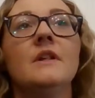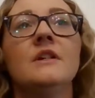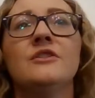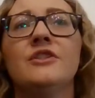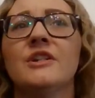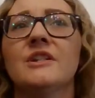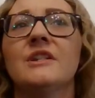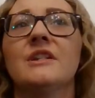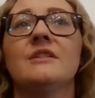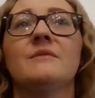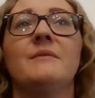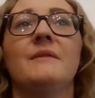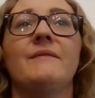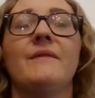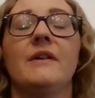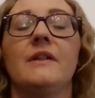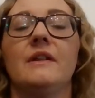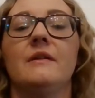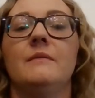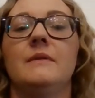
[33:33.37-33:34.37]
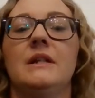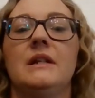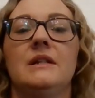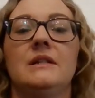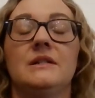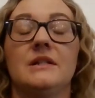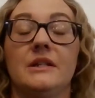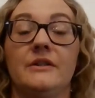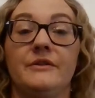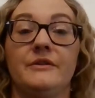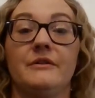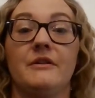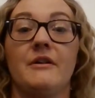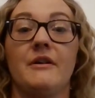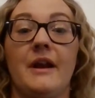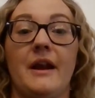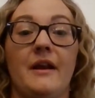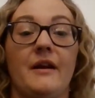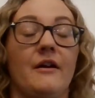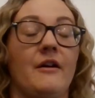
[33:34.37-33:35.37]
just because we felt like we needed to
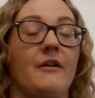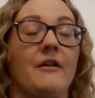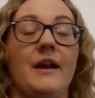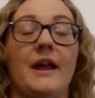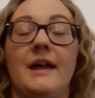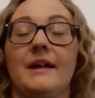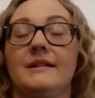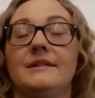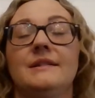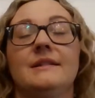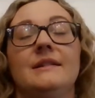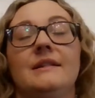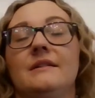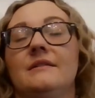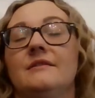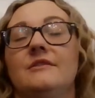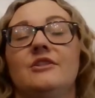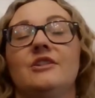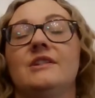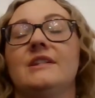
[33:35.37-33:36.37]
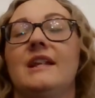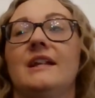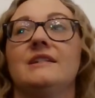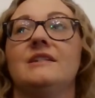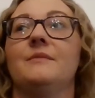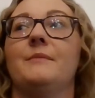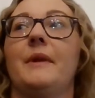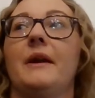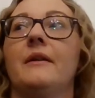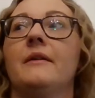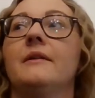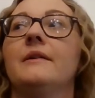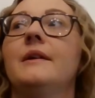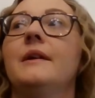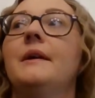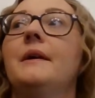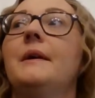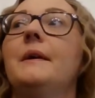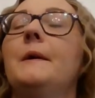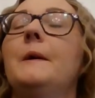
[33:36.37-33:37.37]
clear our heads and just get some air.
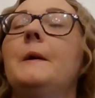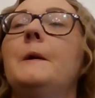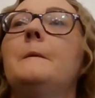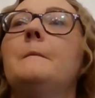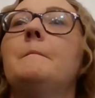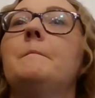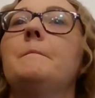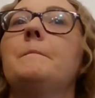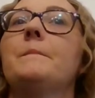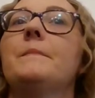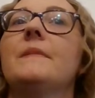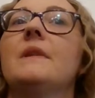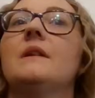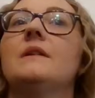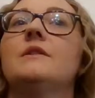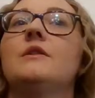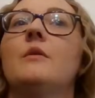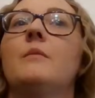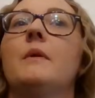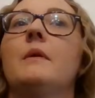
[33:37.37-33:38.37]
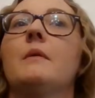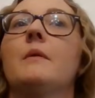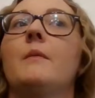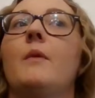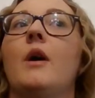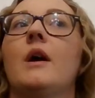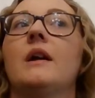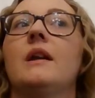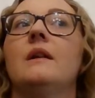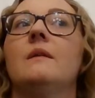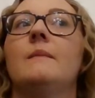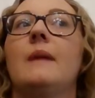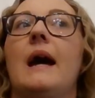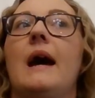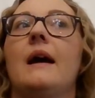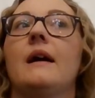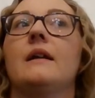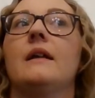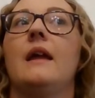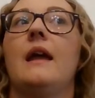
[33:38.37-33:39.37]
So we were walking
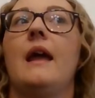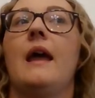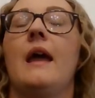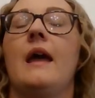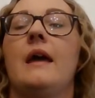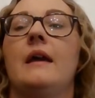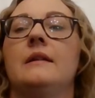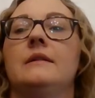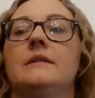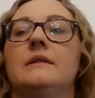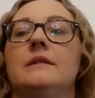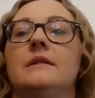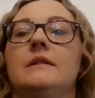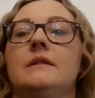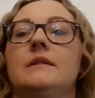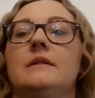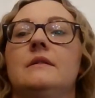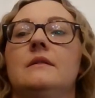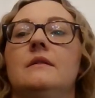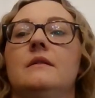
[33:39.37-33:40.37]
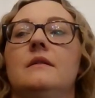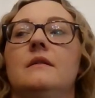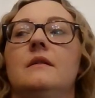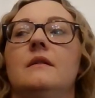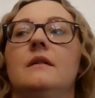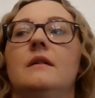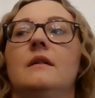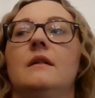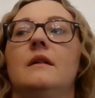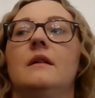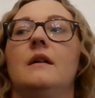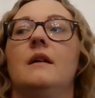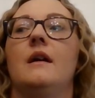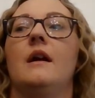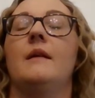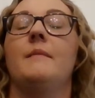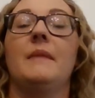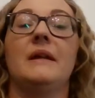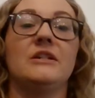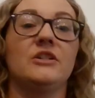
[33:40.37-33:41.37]
back, and
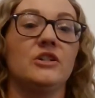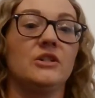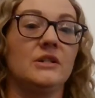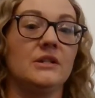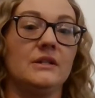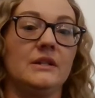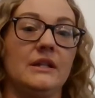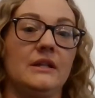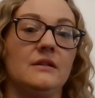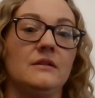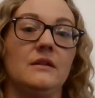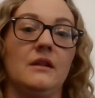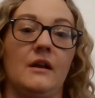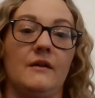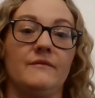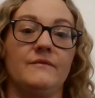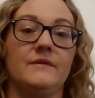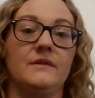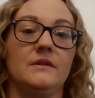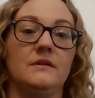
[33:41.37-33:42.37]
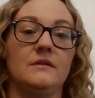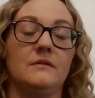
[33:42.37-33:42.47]
I mentioned Aliyah loved